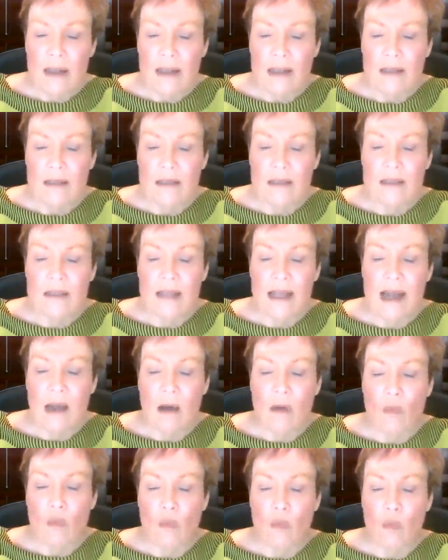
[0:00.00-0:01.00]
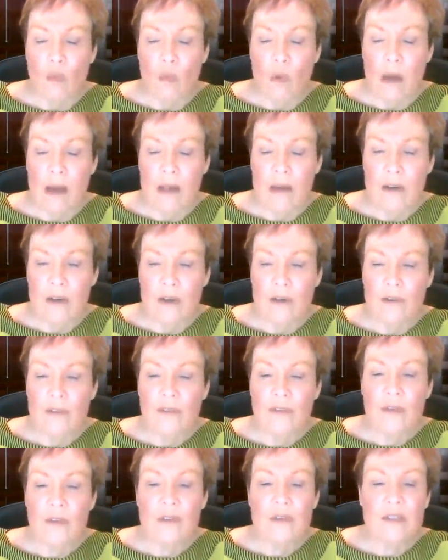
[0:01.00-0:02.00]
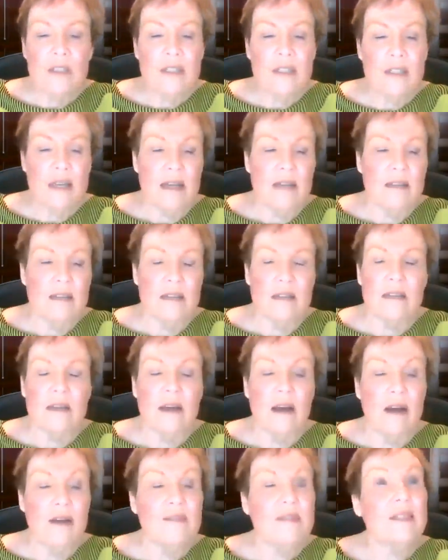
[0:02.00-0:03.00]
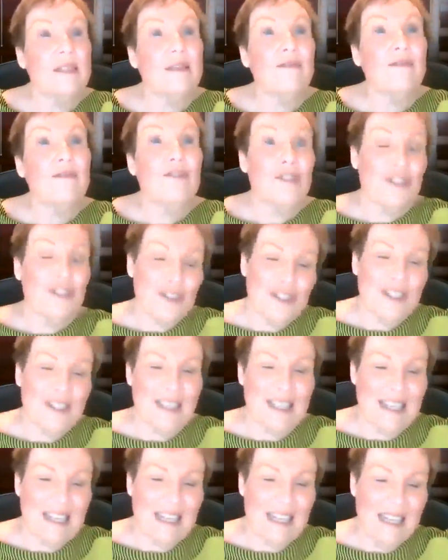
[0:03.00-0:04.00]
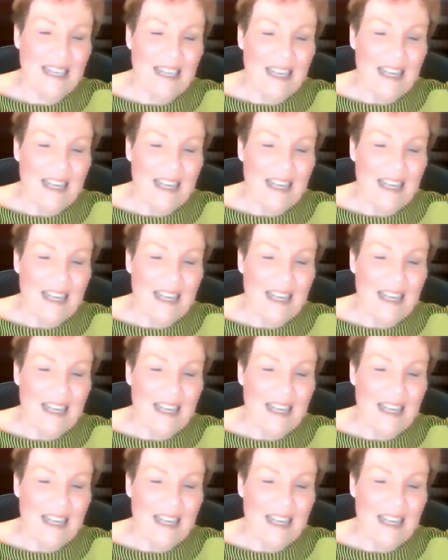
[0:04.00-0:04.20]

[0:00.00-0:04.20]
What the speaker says: is that wonderful sense of sufficiency